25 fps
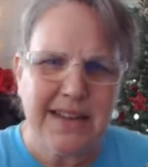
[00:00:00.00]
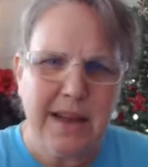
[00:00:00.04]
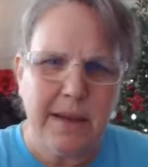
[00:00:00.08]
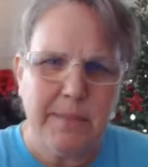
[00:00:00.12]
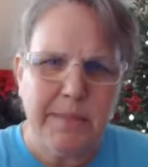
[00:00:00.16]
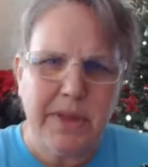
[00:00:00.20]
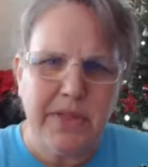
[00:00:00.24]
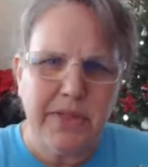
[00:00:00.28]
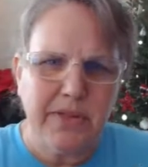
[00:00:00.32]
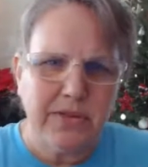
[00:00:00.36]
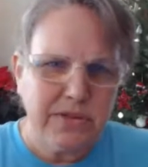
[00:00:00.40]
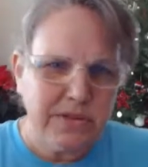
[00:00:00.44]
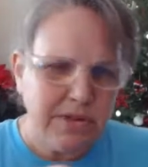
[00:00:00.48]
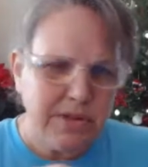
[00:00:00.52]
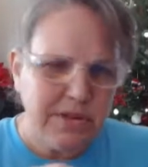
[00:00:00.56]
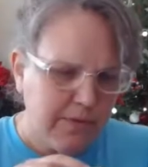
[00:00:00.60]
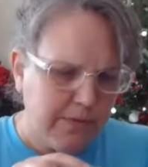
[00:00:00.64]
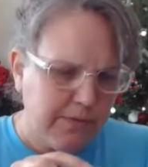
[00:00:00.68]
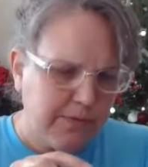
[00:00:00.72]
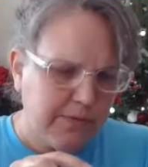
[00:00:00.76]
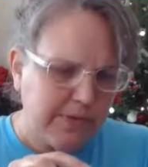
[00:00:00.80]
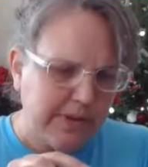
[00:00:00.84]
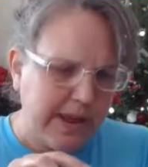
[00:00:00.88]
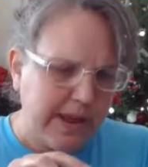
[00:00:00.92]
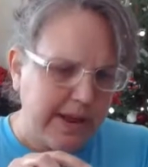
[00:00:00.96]
I mean, there's no
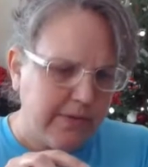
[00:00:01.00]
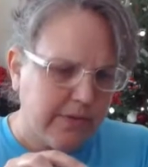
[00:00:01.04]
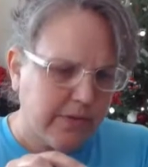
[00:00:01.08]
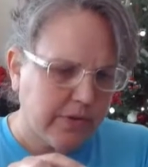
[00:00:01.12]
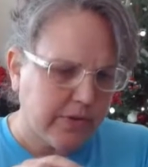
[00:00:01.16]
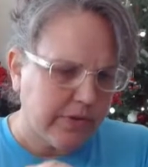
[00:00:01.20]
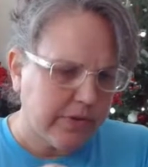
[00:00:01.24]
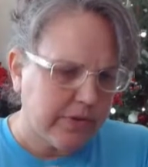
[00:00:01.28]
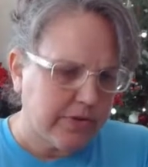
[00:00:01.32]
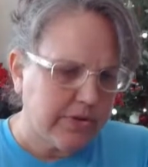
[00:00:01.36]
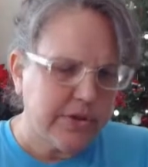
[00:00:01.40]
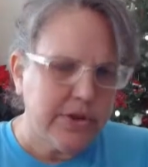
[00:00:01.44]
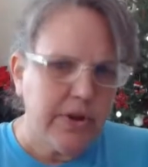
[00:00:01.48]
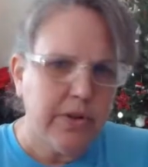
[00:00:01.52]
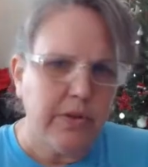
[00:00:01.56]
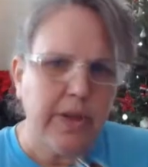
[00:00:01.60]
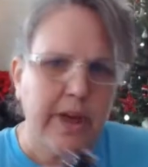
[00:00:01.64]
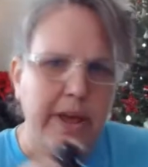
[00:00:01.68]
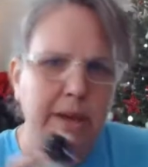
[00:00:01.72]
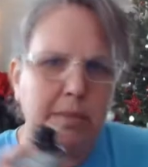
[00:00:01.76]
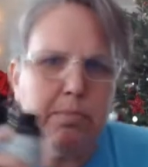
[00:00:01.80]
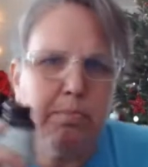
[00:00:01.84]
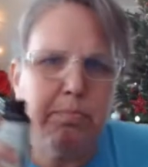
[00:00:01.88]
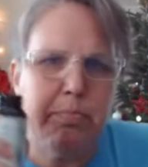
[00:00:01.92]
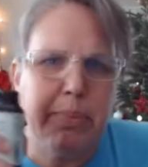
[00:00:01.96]
flavor. There's no
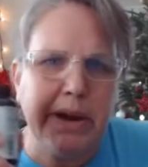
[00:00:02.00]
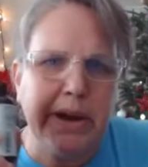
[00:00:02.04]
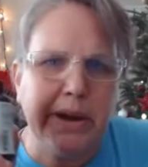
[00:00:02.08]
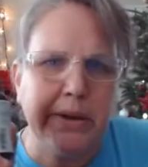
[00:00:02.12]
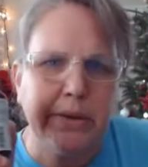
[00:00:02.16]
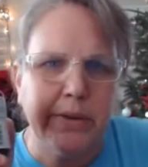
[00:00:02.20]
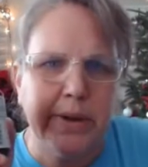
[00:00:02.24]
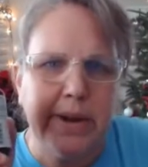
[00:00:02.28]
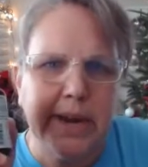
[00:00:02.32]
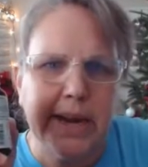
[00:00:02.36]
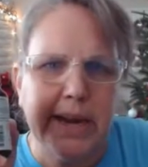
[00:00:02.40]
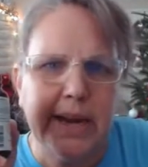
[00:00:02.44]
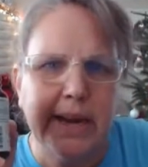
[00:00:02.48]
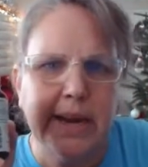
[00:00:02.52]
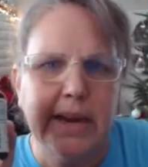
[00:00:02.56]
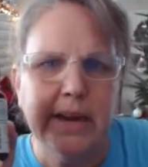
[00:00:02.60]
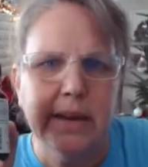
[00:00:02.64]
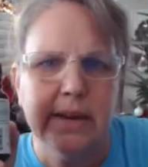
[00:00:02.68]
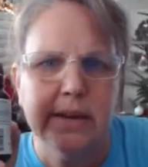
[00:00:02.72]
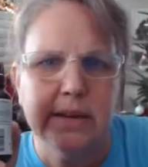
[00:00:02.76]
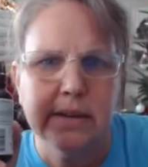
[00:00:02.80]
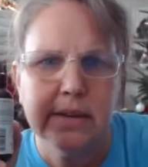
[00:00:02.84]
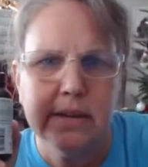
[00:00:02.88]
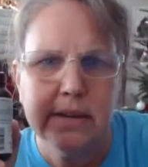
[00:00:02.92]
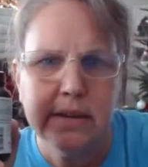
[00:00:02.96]
like berry,
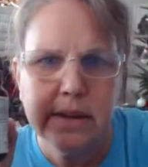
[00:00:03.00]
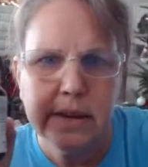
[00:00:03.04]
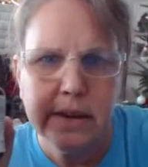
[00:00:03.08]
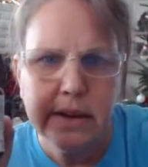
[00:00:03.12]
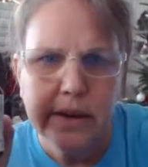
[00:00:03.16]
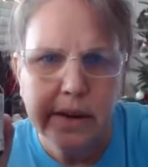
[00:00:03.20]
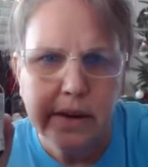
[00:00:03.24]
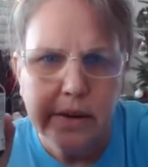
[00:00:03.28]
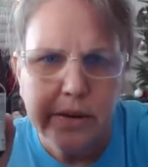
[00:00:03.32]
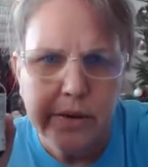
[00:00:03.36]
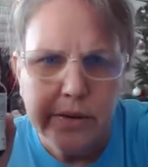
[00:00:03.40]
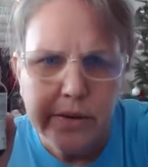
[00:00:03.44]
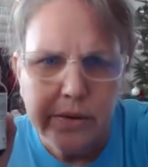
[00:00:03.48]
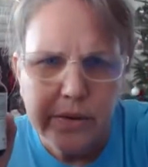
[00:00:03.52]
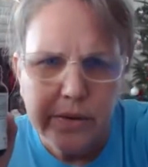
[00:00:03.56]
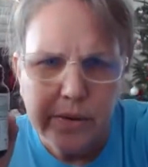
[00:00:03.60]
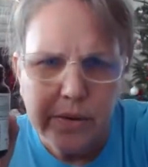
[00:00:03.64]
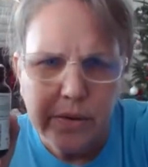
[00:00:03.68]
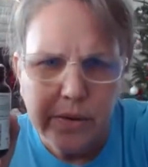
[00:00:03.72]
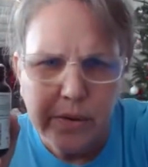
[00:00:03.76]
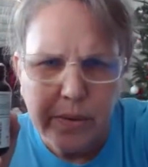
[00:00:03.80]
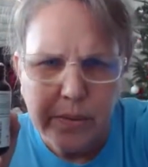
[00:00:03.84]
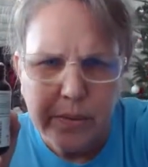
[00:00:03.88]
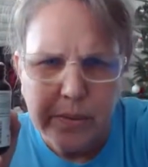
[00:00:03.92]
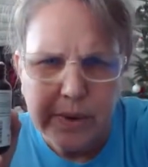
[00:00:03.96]
you know,
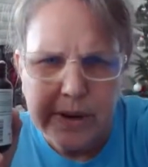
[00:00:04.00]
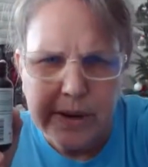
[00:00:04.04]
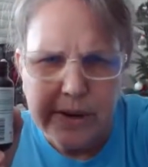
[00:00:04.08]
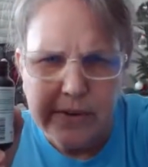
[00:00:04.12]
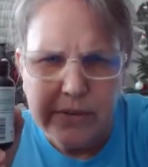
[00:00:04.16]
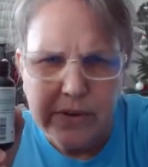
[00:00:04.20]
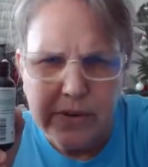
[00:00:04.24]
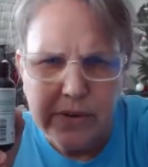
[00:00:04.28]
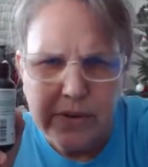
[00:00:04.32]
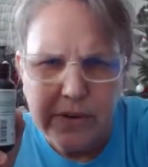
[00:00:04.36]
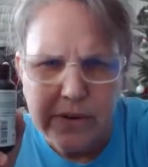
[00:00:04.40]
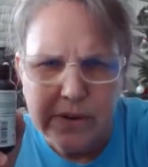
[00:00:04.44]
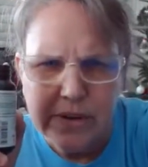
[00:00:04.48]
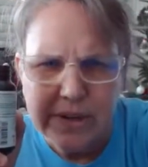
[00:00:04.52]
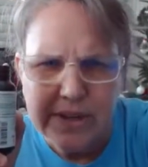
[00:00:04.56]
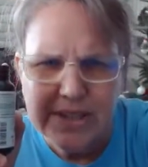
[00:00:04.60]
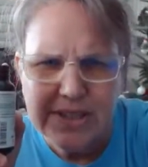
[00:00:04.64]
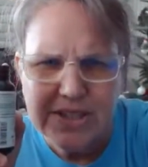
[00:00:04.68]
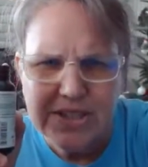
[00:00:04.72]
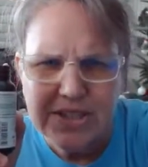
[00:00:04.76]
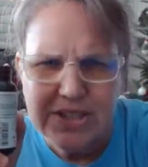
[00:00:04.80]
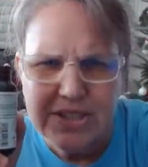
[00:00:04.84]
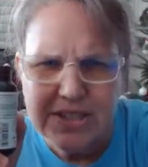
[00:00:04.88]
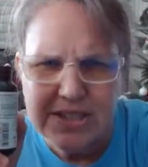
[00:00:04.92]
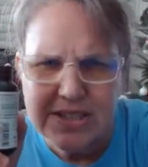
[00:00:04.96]
or whatever.
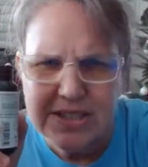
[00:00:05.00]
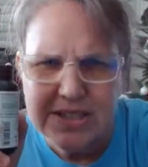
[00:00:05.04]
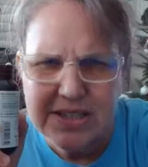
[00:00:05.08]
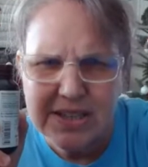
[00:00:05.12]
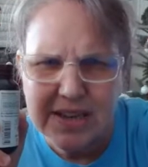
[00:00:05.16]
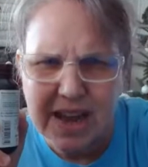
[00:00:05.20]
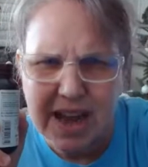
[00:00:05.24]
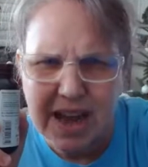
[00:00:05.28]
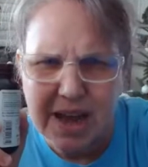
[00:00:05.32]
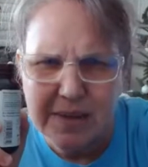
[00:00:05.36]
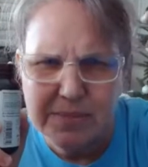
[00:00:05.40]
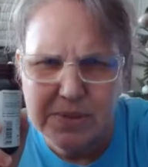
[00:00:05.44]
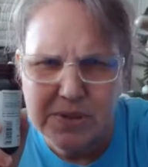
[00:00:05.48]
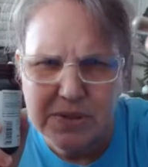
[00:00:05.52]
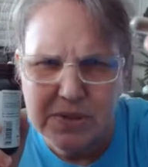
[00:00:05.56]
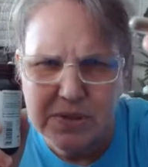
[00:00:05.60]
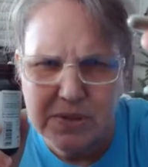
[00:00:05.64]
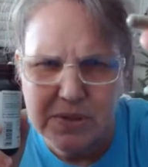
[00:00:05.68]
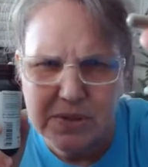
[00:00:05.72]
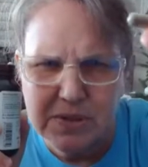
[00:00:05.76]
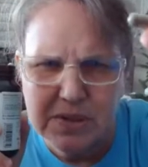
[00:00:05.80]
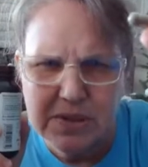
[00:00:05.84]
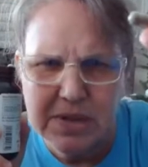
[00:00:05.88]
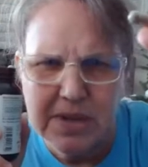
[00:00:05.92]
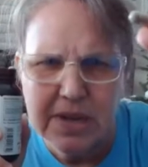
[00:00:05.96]
It's just a
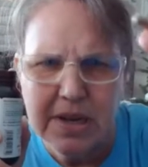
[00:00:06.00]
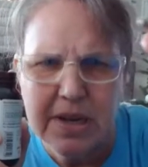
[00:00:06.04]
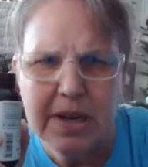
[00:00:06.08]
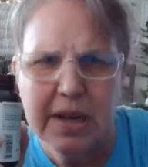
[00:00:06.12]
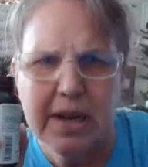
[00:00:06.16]
capsule.